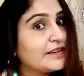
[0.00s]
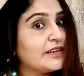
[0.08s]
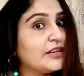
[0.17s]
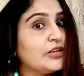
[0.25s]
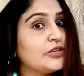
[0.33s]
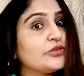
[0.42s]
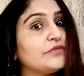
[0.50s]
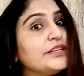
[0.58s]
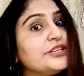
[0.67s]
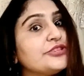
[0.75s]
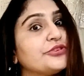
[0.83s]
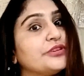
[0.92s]
So we
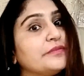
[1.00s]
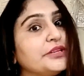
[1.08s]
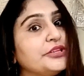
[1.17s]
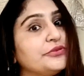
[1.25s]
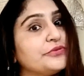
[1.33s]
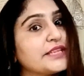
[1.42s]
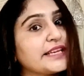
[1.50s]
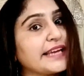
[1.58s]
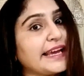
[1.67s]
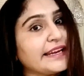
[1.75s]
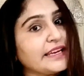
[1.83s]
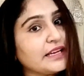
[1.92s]
shouldn't be using
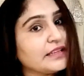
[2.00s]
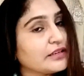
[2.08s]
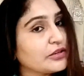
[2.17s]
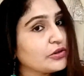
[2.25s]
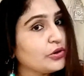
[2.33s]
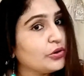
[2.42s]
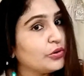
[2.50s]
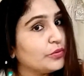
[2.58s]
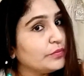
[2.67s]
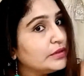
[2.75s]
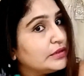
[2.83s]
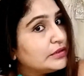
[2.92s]
any other
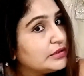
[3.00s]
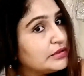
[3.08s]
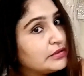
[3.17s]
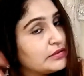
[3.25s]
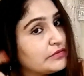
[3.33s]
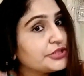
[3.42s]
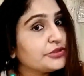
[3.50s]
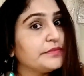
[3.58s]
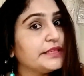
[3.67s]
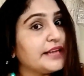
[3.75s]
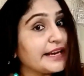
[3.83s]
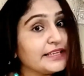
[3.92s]
comb. We should be
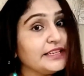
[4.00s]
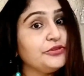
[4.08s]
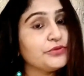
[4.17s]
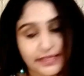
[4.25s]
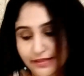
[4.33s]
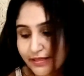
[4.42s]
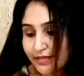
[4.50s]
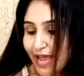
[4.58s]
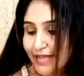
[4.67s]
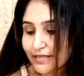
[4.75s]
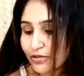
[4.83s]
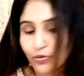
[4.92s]
directly using this
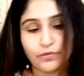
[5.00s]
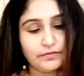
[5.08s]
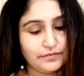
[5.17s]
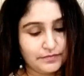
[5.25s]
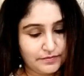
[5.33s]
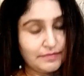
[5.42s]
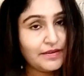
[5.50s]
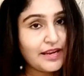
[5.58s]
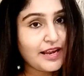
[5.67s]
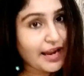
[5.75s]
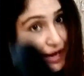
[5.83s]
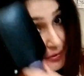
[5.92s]
a comb
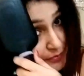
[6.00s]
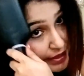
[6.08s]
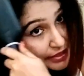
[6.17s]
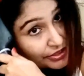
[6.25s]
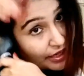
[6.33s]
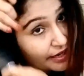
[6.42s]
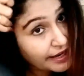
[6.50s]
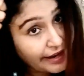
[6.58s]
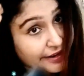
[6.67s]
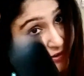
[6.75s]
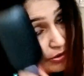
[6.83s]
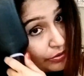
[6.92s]
and brush our
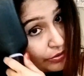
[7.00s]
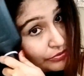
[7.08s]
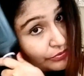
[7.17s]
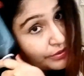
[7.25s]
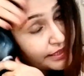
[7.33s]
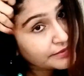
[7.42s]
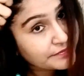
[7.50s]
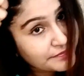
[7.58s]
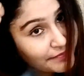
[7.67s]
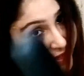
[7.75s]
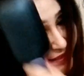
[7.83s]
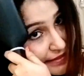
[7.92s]
hair all through it
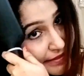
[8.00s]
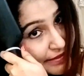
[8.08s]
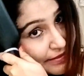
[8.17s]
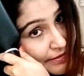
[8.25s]
like this.